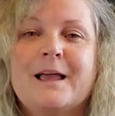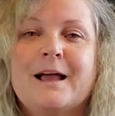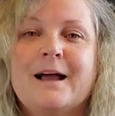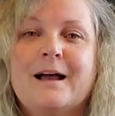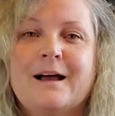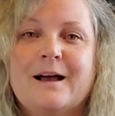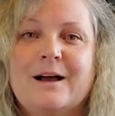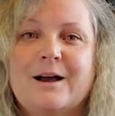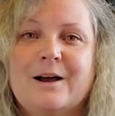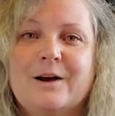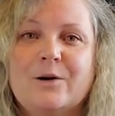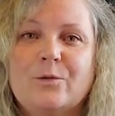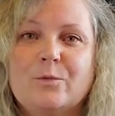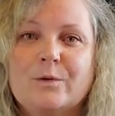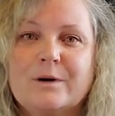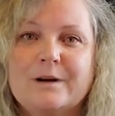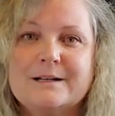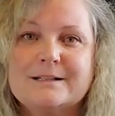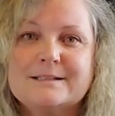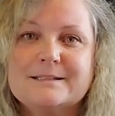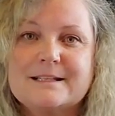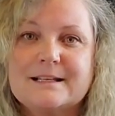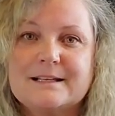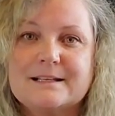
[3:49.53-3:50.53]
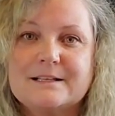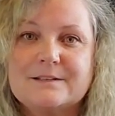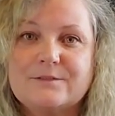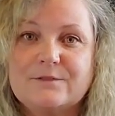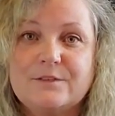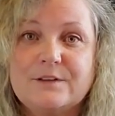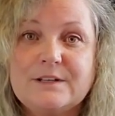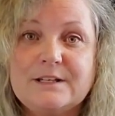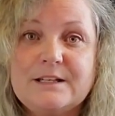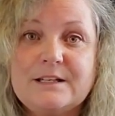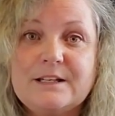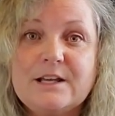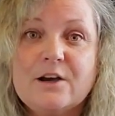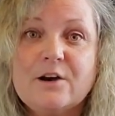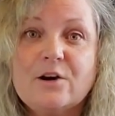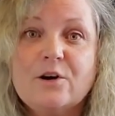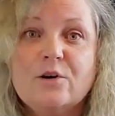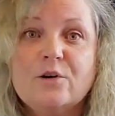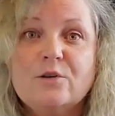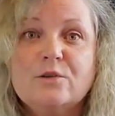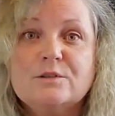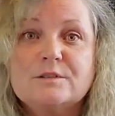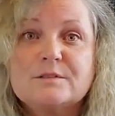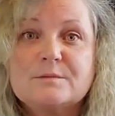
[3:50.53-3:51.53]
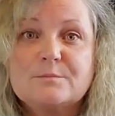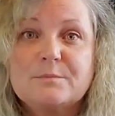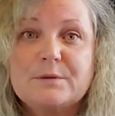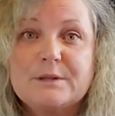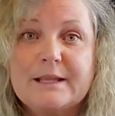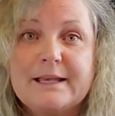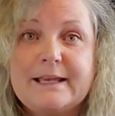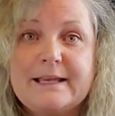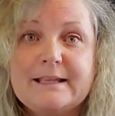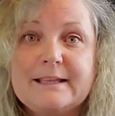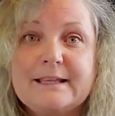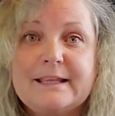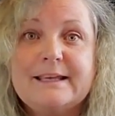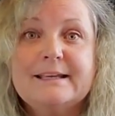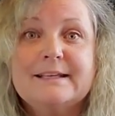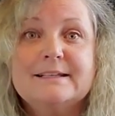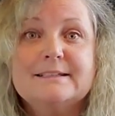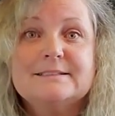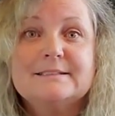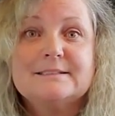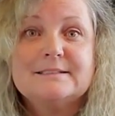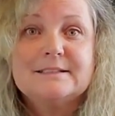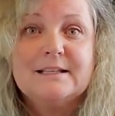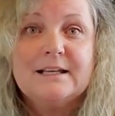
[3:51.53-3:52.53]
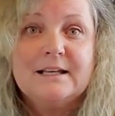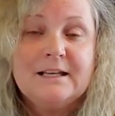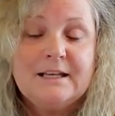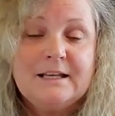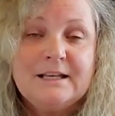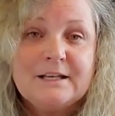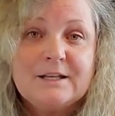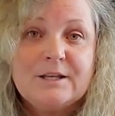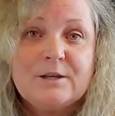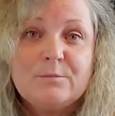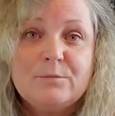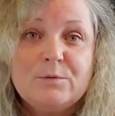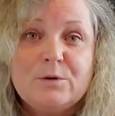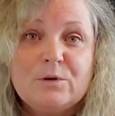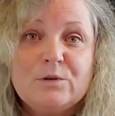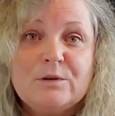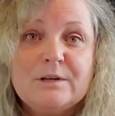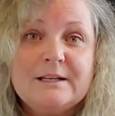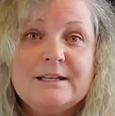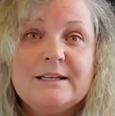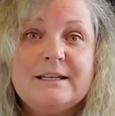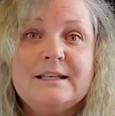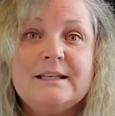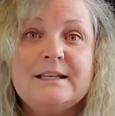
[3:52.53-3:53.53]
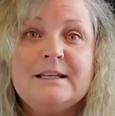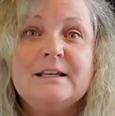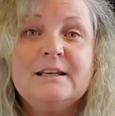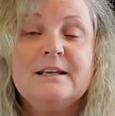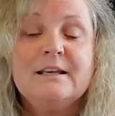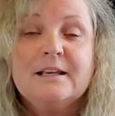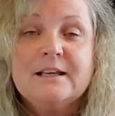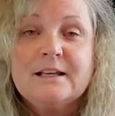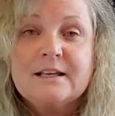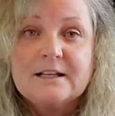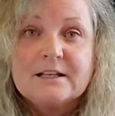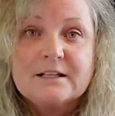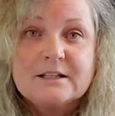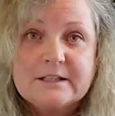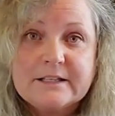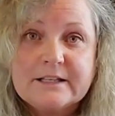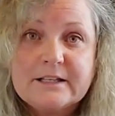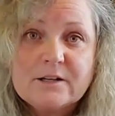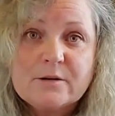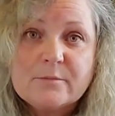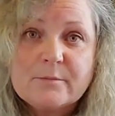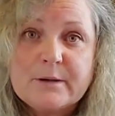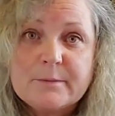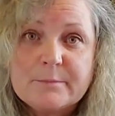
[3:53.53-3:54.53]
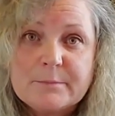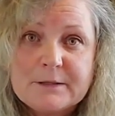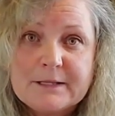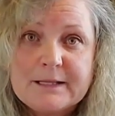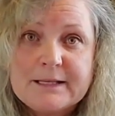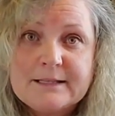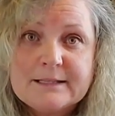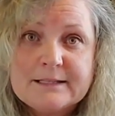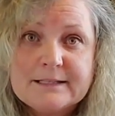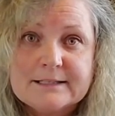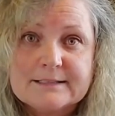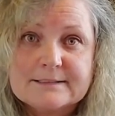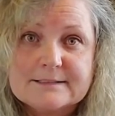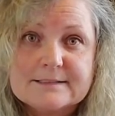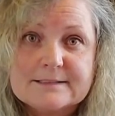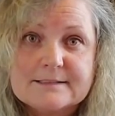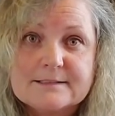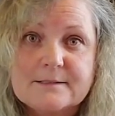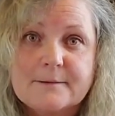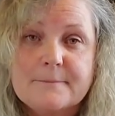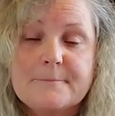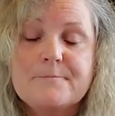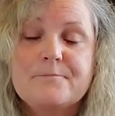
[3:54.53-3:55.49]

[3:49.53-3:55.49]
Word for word: uh, where it says videos, playlist, community, click on my playlist